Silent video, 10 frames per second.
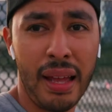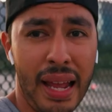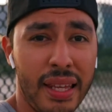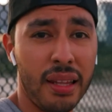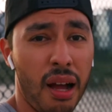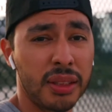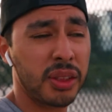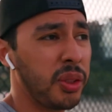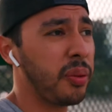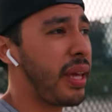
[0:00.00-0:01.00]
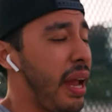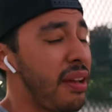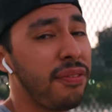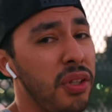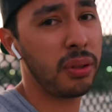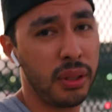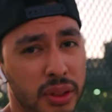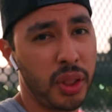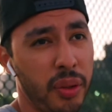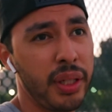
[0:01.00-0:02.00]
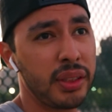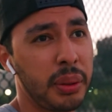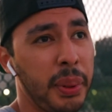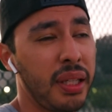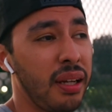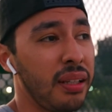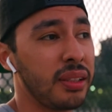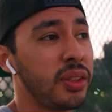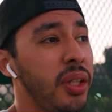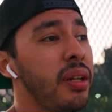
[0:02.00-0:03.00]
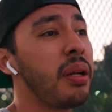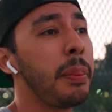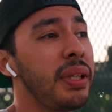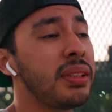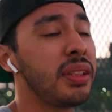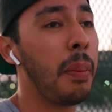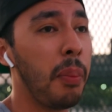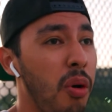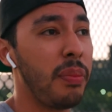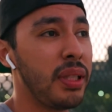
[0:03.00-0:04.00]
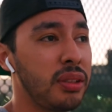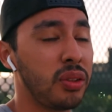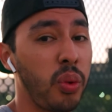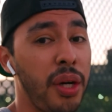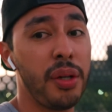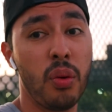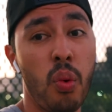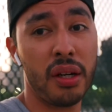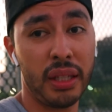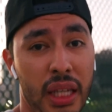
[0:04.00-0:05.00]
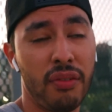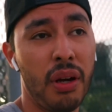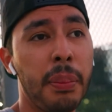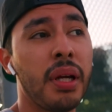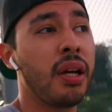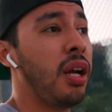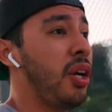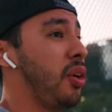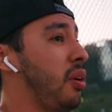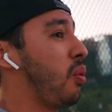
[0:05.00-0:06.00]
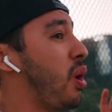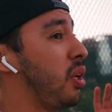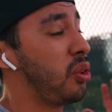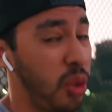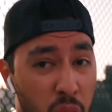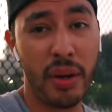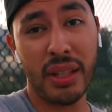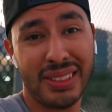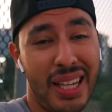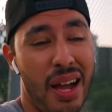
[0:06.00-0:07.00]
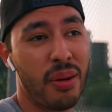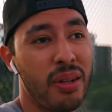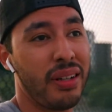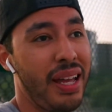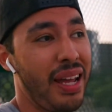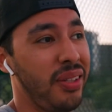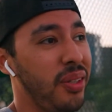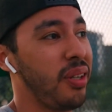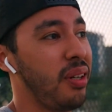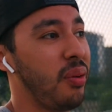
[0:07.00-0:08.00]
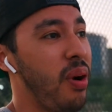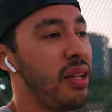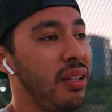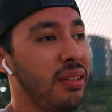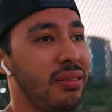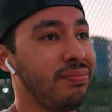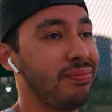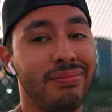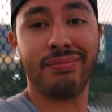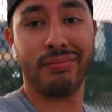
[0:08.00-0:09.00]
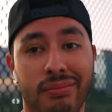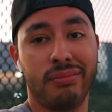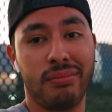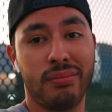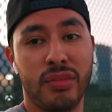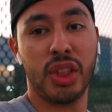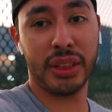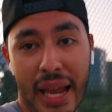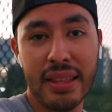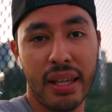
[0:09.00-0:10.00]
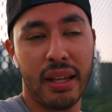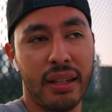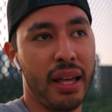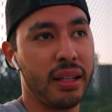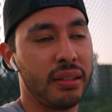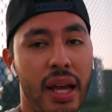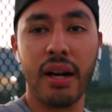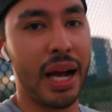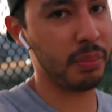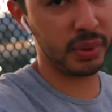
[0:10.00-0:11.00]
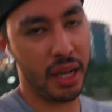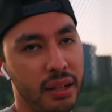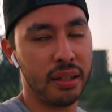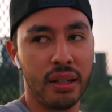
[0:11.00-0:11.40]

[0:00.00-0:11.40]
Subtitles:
And then also, you can't feel discouraged, because there are going to be some moments where you want to give up. You're going to want to throw in the towel, and you're going to want to just end it. There, I'm done.